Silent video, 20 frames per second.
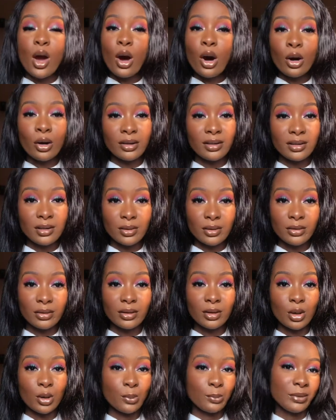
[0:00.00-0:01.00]
on the
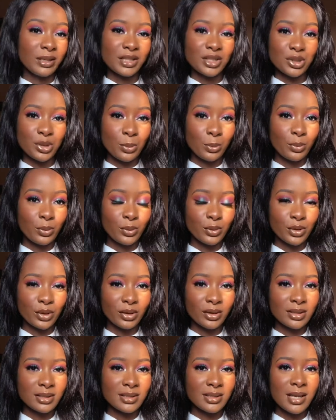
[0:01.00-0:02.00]
complexion
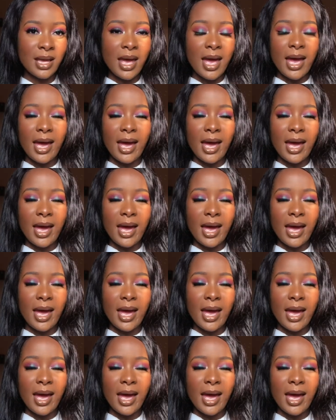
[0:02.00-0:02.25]
products,